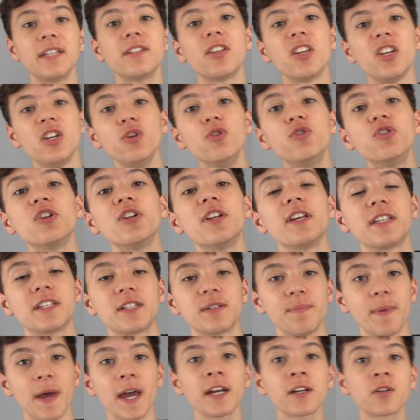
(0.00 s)
that you should
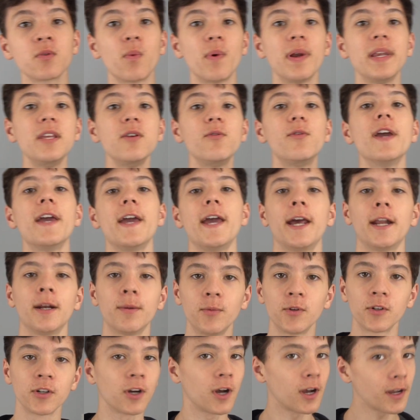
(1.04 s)
expect when you get
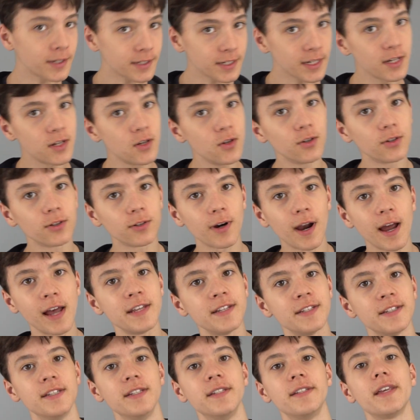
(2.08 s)
Animal Crossing New
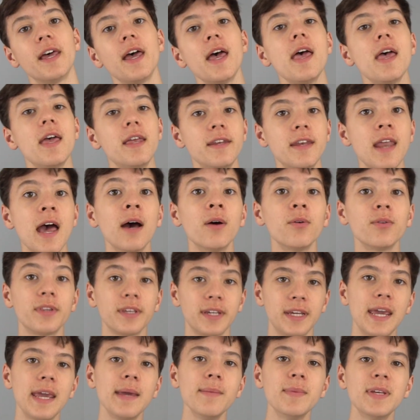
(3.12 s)
Horizons. Now, the
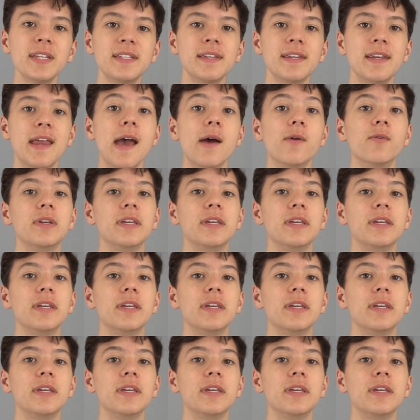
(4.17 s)
game isn't out